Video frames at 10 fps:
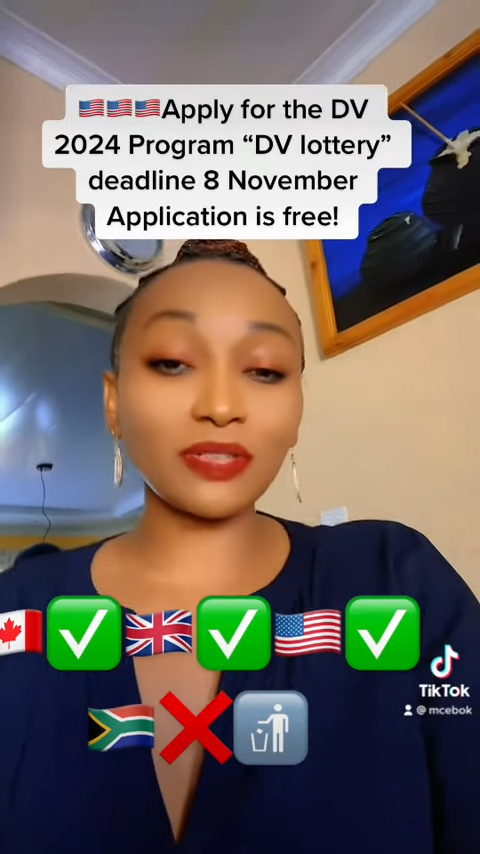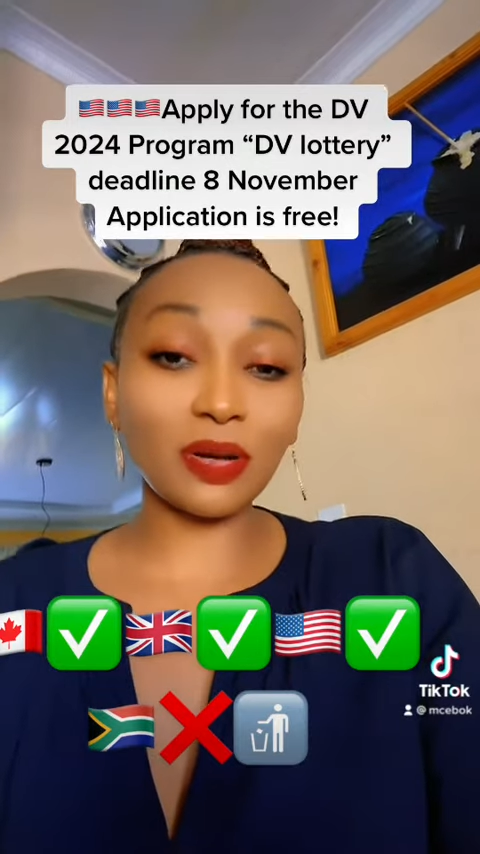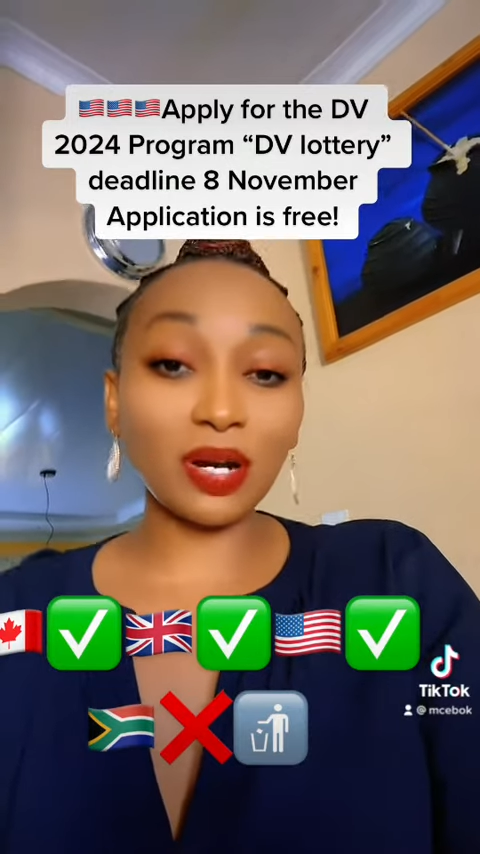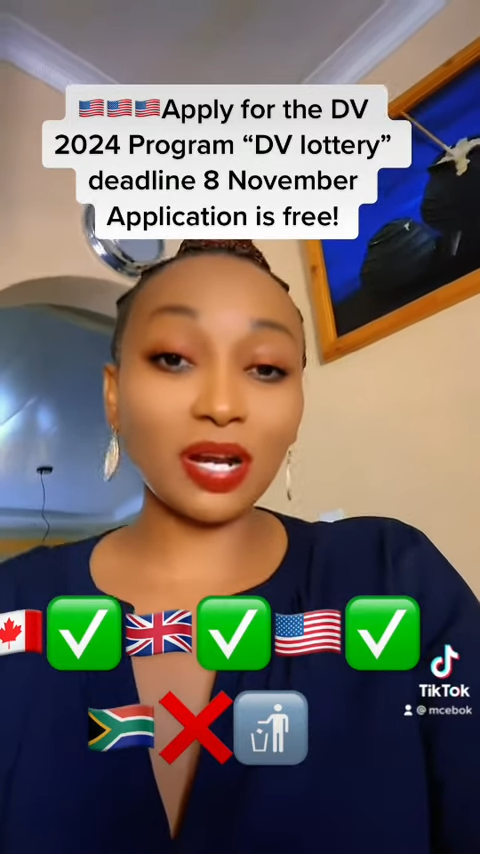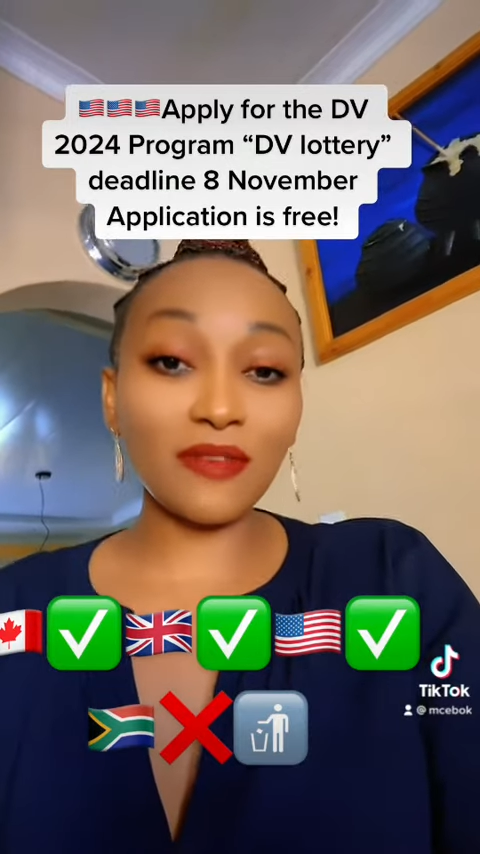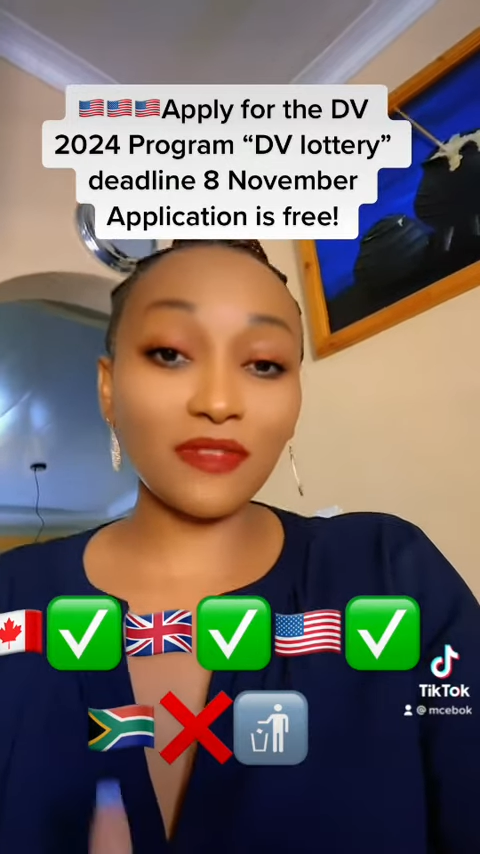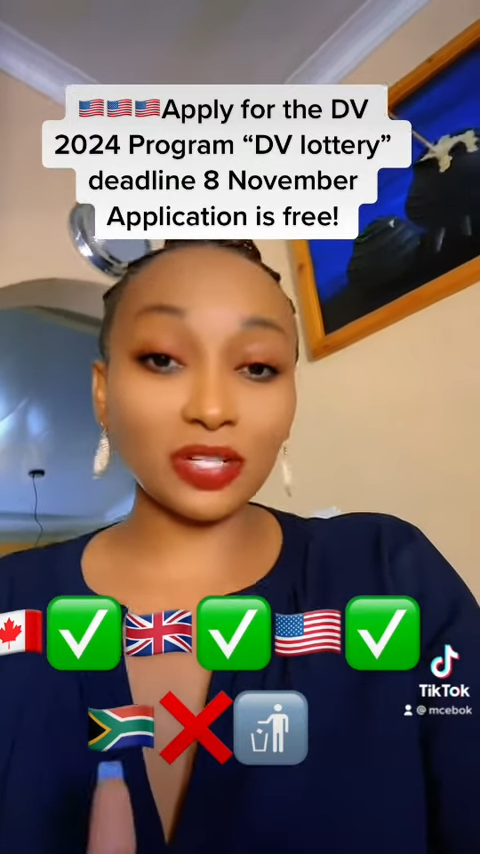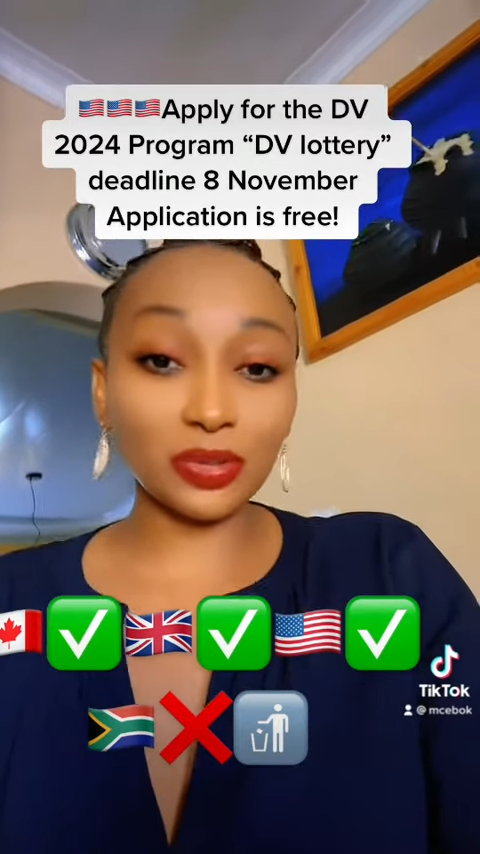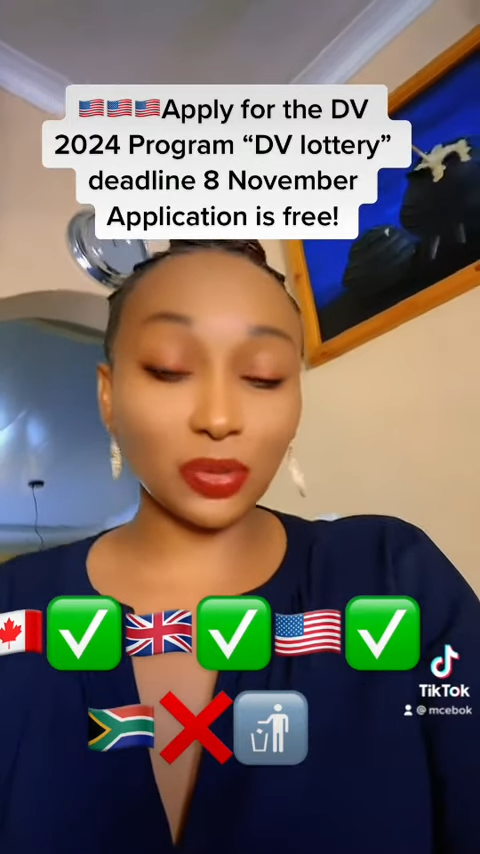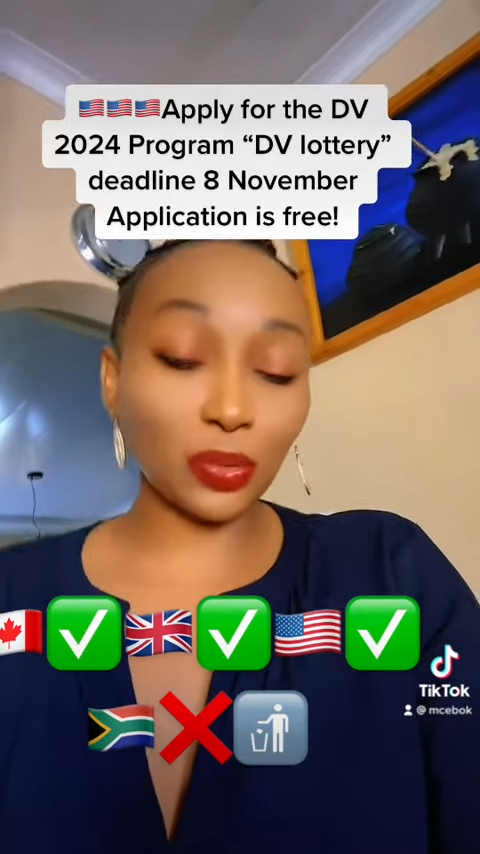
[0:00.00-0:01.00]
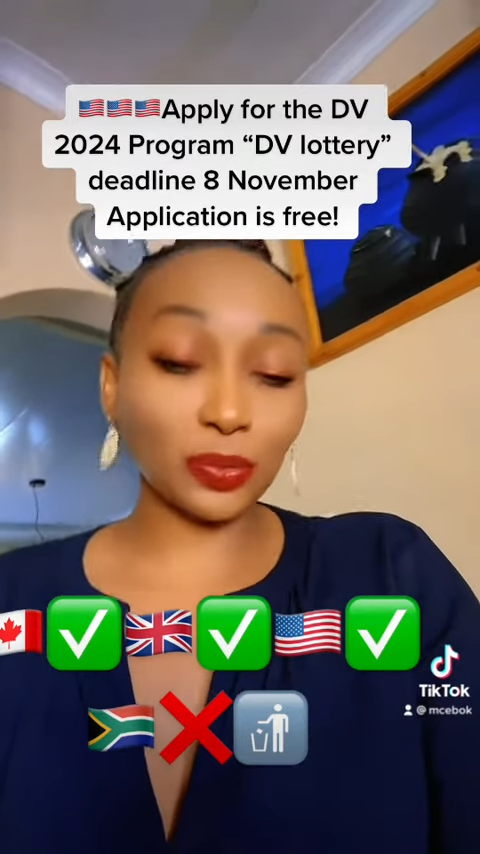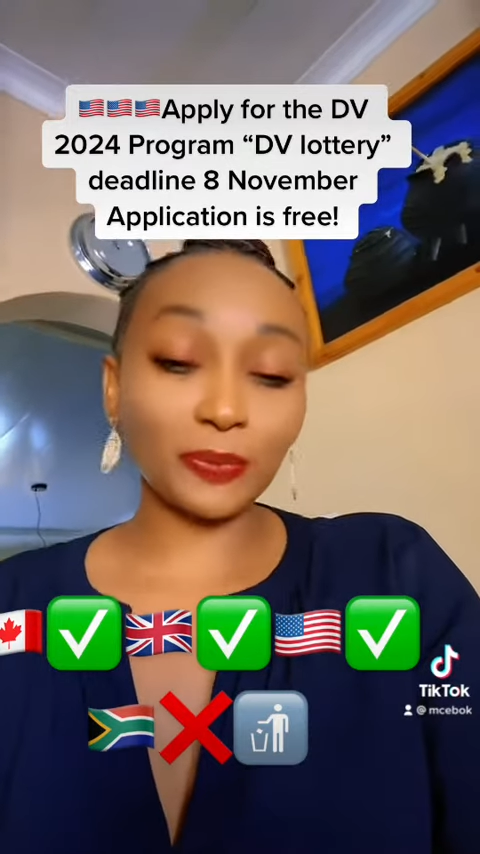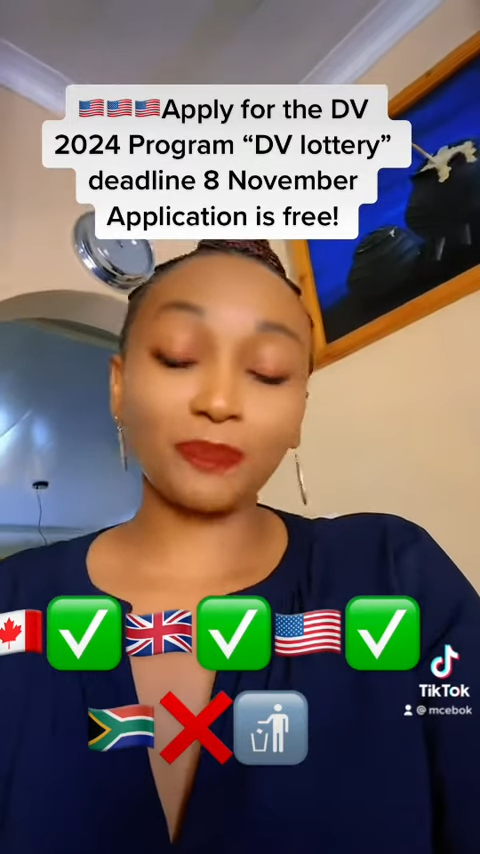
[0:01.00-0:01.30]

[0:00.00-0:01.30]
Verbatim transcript: our comfort zone